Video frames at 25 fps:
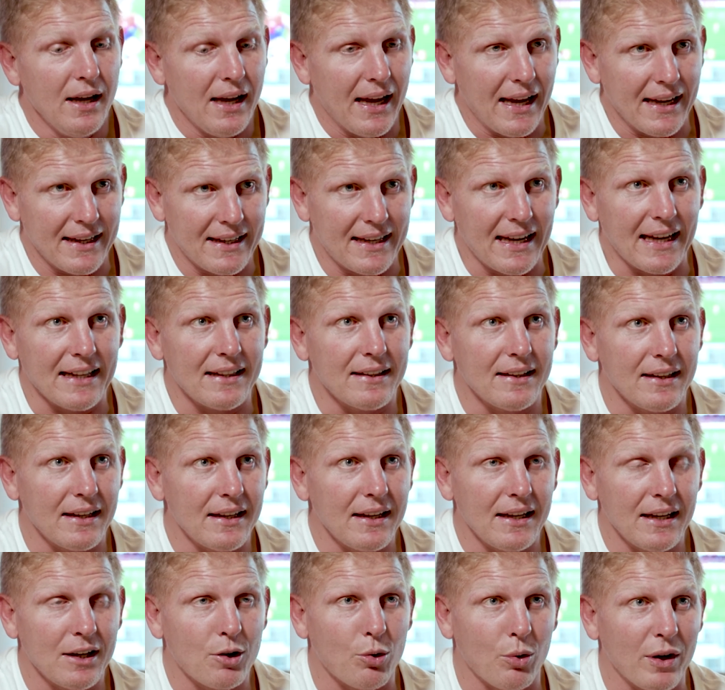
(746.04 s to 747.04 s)
and get
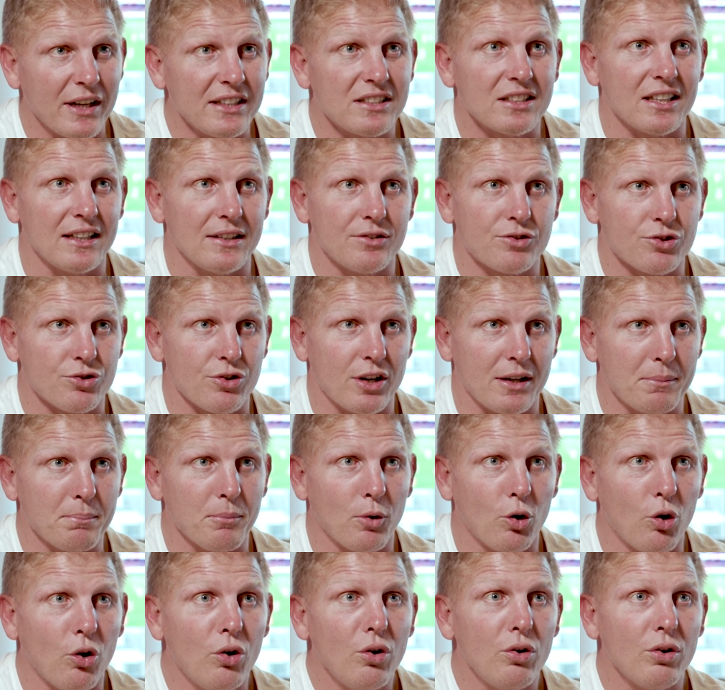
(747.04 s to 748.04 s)
in Queensland Street
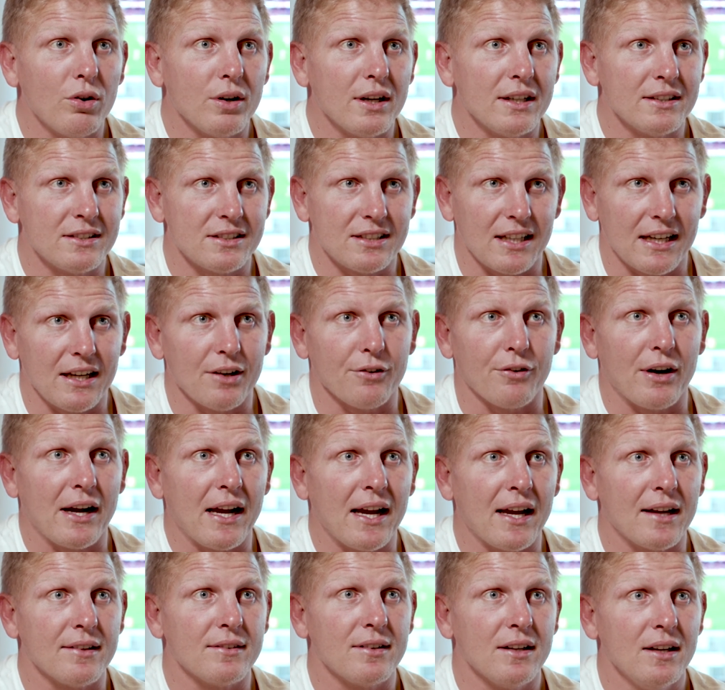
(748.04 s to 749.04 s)
Mall and see
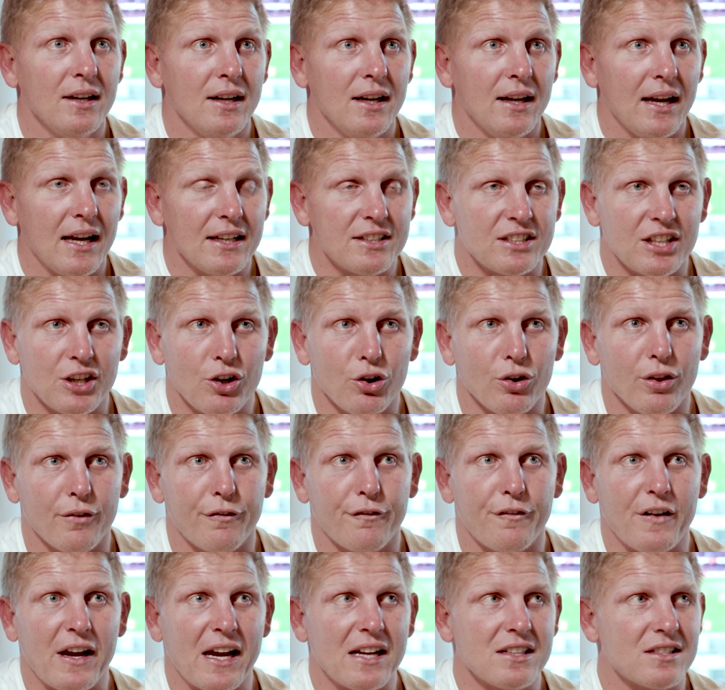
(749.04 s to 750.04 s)
around and see all the
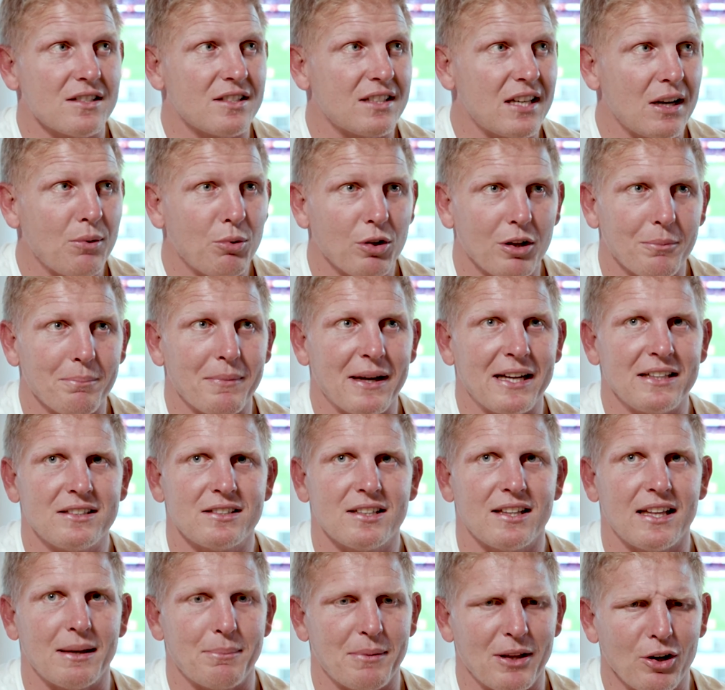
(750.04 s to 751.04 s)
fans and see what it
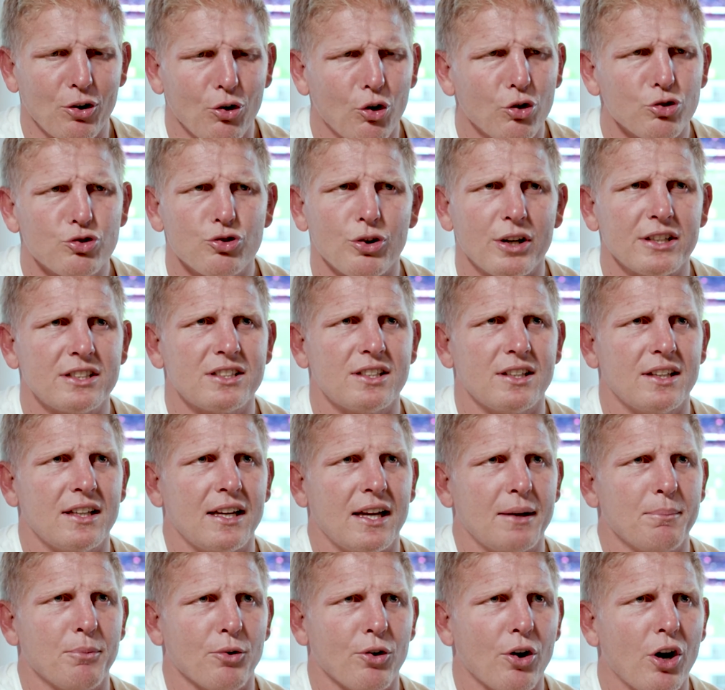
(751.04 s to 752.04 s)
means to them. They're all dressed in
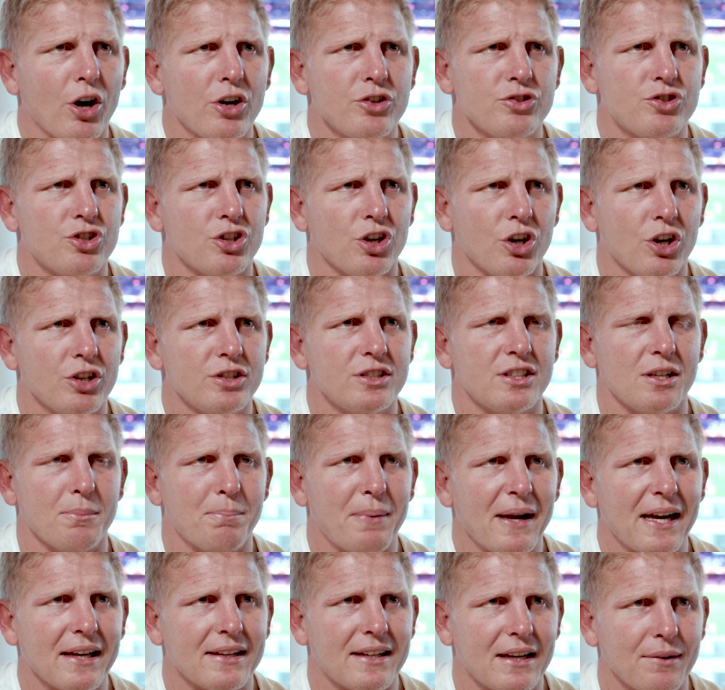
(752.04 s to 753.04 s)
their maroon jerseys,
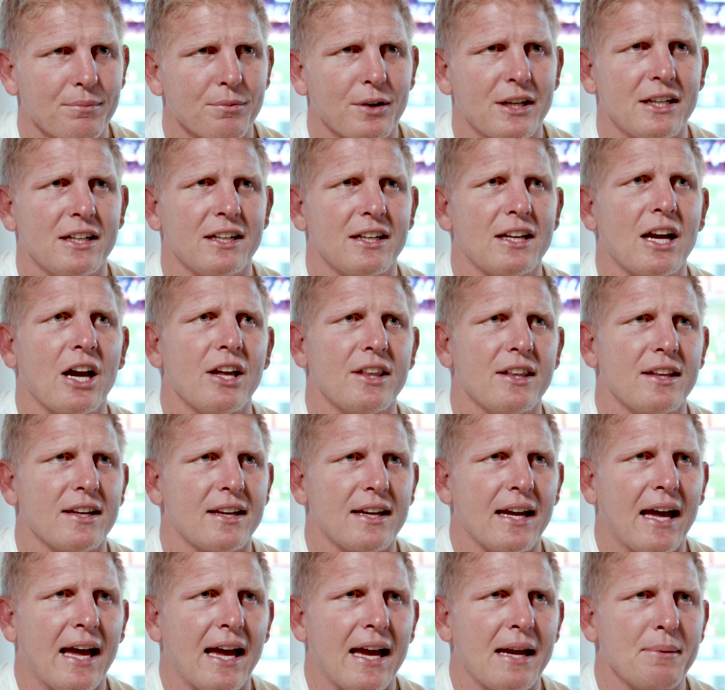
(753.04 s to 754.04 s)
about getting ready to go to the
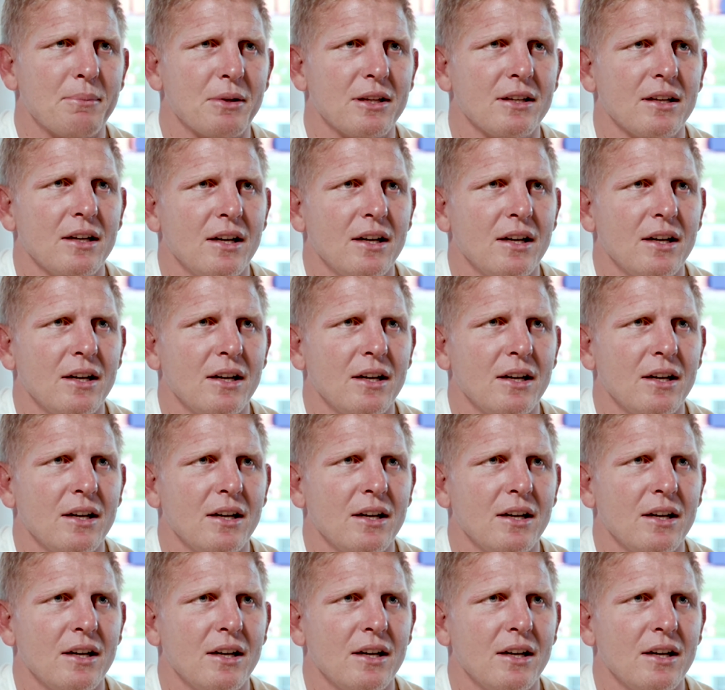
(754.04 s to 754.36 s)
game, and